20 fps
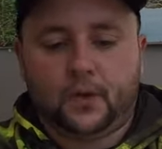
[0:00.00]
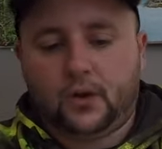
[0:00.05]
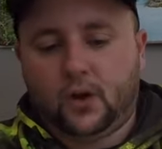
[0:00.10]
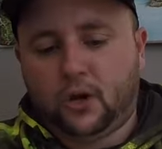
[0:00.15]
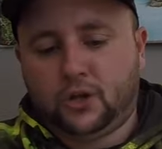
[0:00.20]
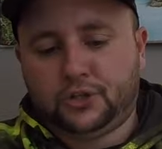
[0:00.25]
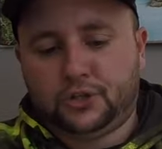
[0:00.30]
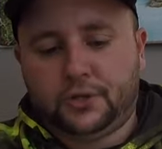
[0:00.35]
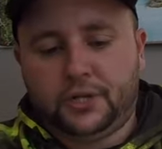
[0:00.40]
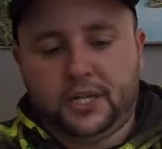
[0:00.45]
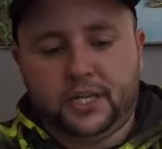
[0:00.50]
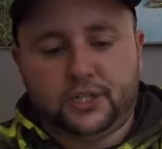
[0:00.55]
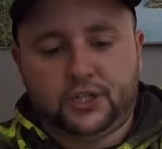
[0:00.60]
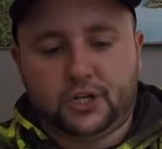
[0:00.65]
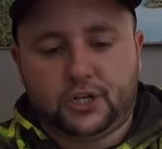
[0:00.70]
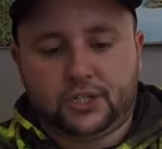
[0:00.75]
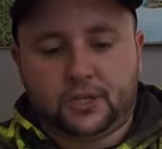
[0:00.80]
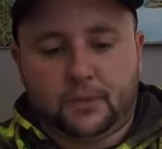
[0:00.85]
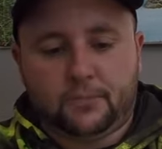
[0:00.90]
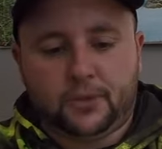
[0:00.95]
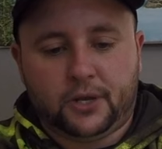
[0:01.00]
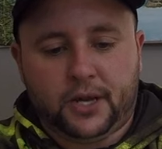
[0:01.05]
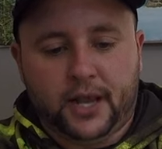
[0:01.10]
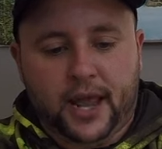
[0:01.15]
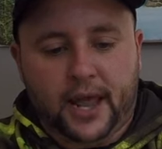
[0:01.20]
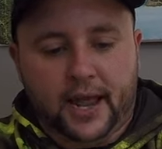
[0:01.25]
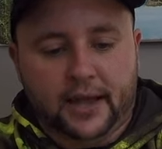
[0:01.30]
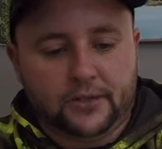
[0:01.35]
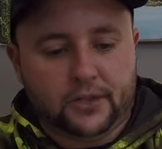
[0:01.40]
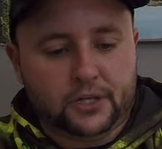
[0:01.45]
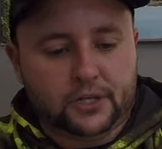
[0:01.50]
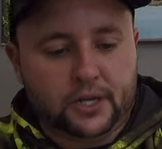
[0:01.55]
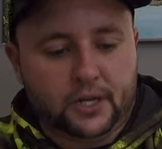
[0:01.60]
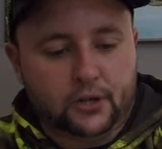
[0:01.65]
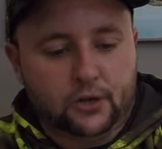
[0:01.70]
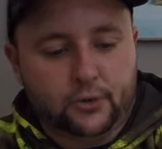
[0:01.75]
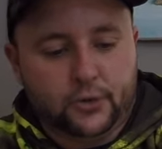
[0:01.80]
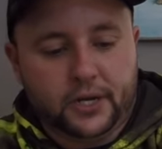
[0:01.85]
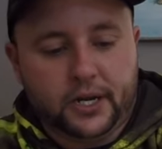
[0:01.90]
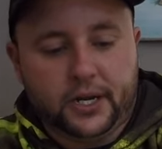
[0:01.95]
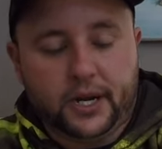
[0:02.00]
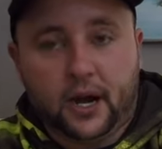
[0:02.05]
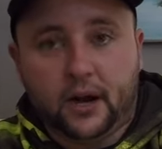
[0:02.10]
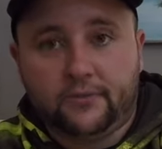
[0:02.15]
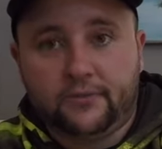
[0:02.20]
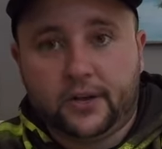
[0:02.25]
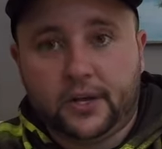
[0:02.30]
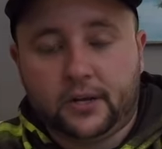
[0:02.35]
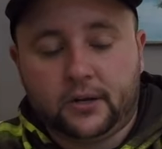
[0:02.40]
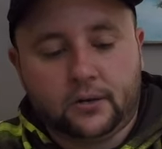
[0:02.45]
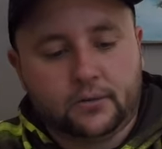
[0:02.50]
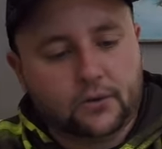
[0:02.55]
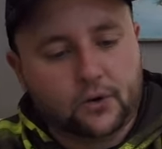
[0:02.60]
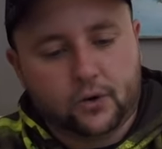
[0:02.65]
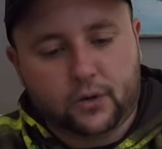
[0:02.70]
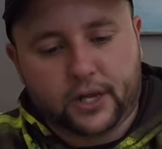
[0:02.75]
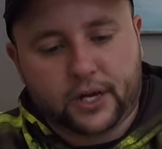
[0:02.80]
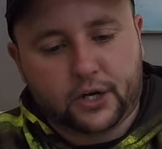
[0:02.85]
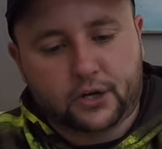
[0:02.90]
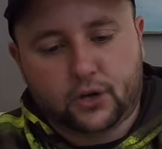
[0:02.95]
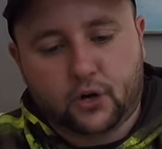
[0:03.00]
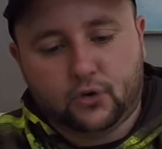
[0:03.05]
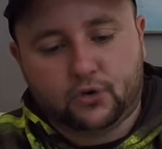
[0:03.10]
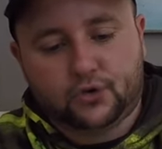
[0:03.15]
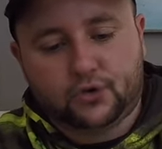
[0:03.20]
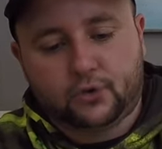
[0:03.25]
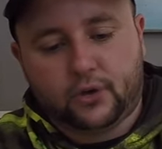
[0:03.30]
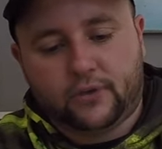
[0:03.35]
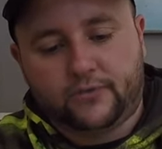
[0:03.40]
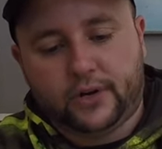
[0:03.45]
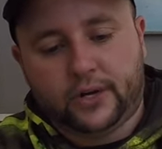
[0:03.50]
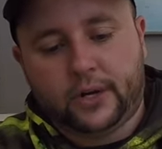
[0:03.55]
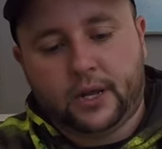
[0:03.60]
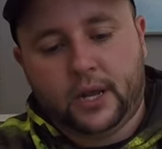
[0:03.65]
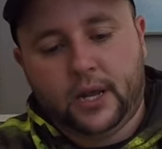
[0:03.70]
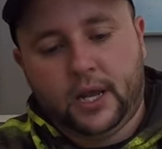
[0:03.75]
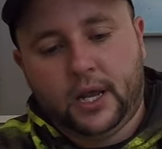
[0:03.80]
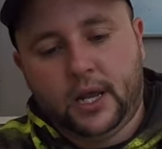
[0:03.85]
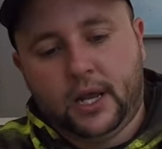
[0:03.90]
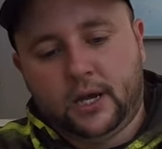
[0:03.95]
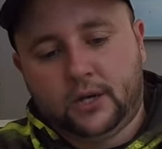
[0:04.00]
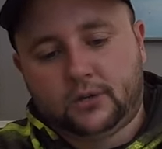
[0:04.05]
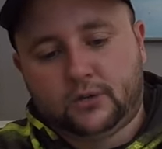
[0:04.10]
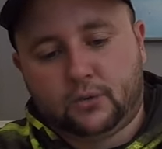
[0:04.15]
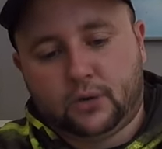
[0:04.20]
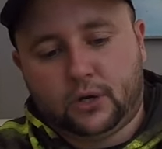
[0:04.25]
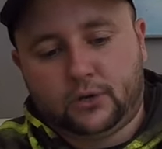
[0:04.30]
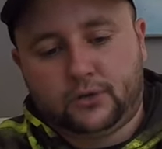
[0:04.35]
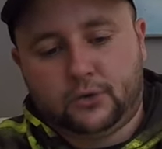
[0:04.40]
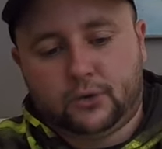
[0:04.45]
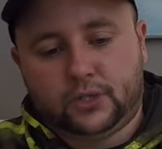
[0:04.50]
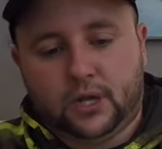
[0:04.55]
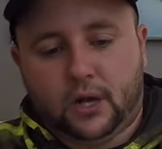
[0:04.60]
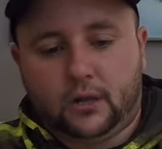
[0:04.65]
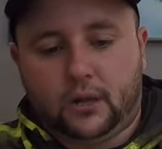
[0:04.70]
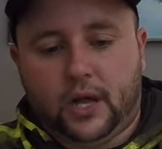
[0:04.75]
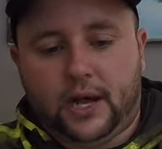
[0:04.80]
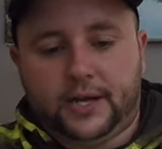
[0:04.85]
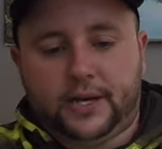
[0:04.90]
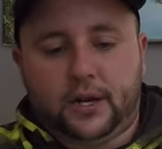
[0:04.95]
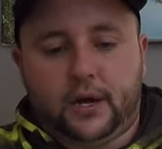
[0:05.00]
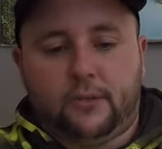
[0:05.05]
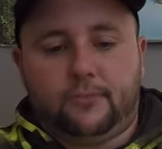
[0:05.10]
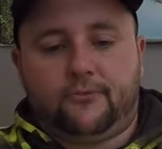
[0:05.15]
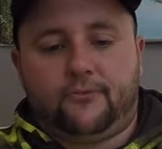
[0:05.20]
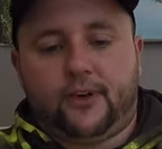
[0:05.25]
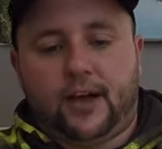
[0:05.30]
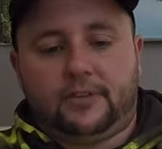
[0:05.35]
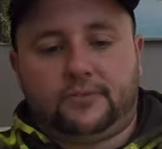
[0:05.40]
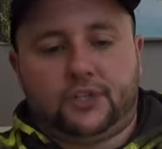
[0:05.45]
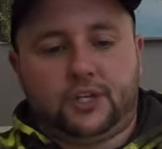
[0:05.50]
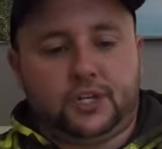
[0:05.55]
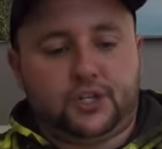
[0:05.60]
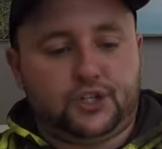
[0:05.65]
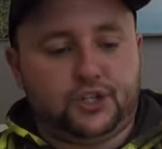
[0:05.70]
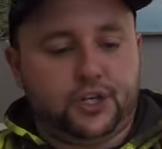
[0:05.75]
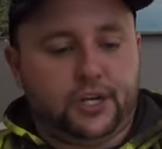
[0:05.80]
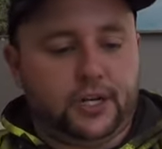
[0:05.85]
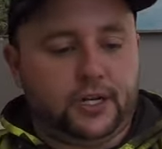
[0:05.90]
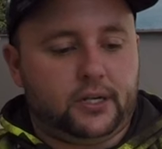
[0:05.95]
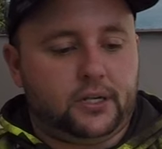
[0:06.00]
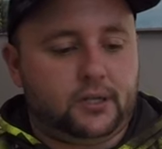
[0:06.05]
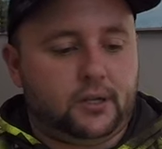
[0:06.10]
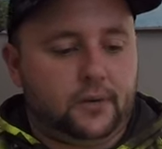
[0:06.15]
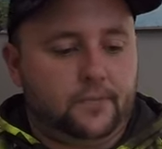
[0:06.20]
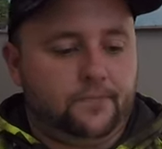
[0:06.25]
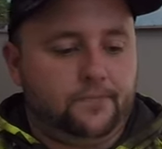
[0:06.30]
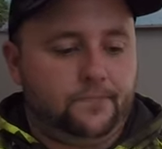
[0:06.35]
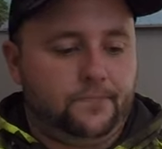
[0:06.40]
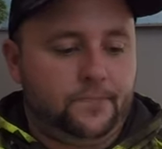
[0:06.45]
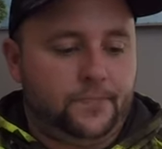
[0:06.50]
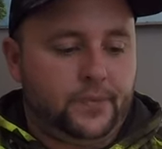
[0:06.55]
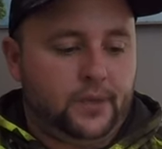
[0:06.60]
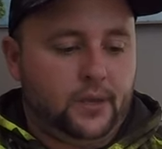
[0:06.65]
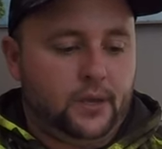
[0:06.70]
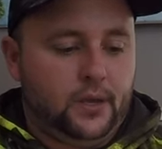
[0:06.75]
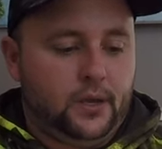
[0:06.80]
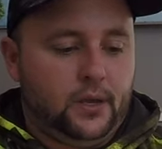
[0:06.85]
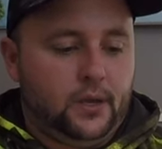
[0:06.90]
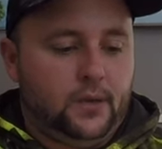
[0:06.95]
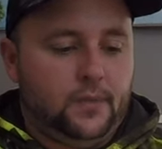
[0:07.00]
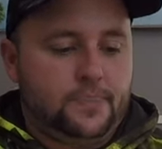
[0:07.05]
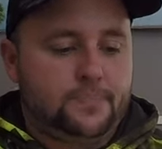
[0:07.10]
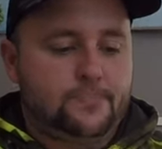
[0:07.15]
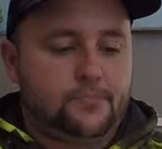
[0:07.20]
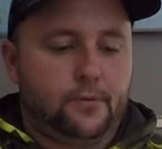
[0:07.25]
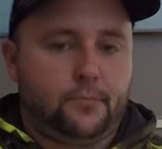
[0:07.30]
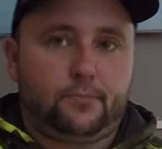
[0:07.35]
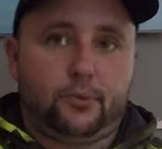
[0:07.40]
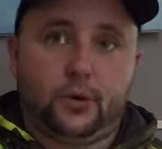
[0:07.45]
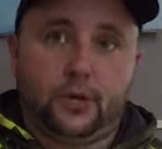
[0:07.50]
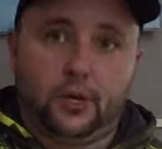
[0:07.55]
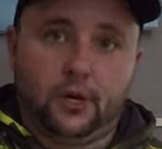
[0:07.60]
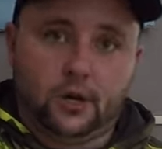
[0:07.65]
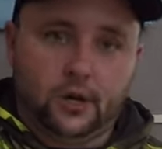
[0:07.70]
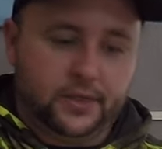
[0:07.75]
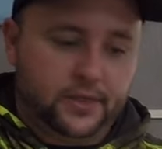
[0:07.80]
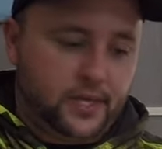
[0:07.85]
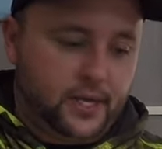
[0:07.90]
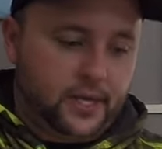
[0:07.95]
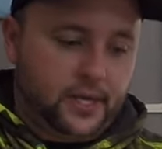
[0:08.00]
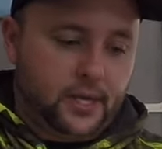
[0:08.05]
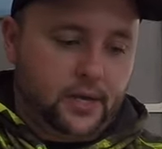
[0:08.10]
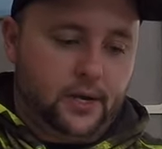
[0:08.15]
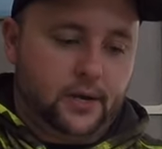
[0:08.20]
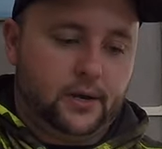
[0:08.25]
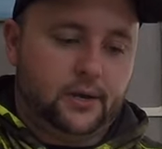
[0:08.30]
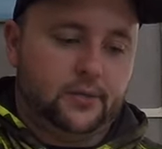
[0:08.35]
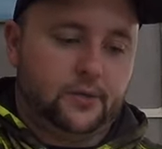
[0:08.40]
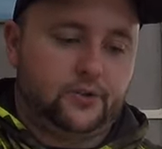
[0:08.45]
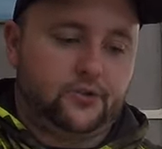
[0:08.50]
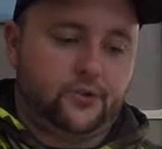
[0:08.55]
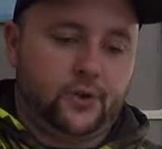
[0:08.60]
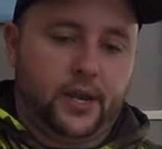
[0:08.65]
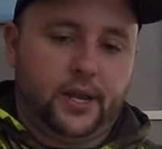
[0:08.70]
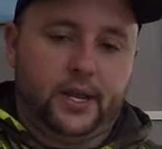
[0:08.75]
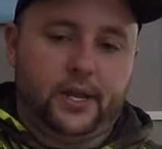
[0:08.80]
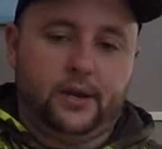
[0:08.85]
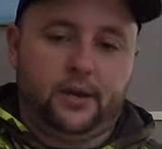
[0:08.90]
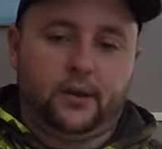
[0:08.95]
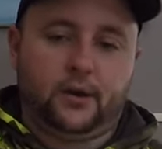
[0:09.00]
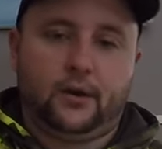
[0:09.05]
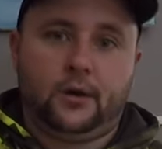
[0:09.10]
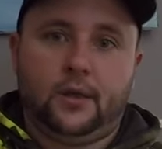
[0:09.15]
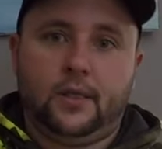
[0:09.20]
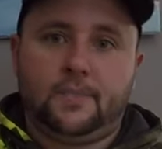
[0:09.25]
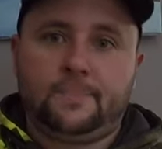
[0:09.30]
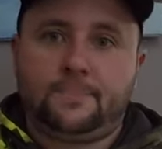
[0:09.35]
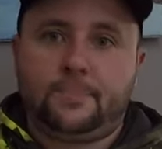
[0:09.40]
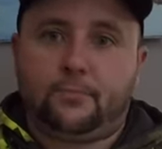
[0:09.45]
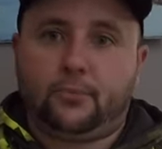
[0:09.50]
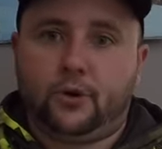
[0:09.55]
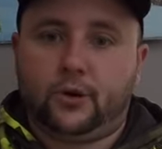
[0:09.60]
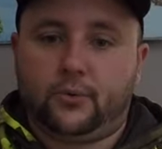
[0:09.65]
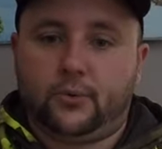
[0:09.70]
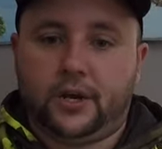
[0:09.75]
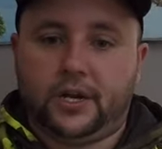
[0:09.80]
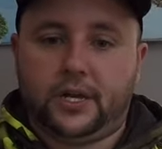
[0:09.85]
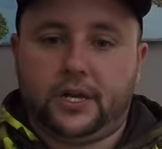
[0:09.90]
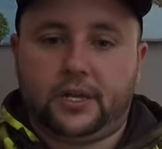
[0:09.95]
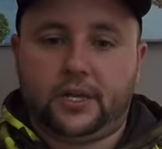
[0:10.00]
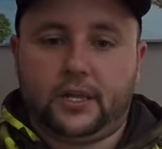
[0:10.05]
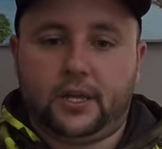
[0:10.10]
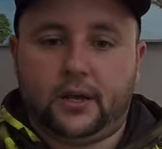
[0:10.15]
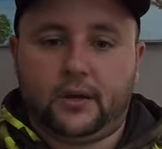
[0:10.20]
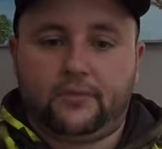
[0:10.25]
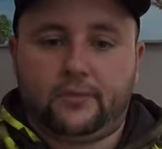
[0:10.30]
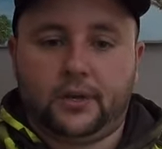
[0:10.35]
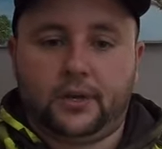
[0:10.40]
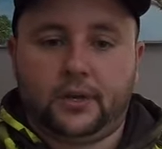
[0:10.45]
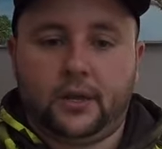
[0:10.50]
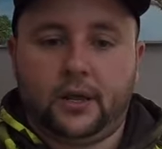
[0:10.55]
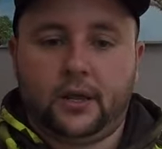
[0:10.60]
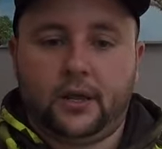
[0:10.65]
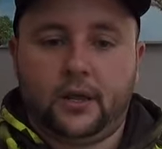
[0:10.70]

All you need is just something to hang this either in an oven or like a toaster oven. So what I'll do is I'll line up five, six jigs, put it on the, uh, the tray here, put it right into the oven,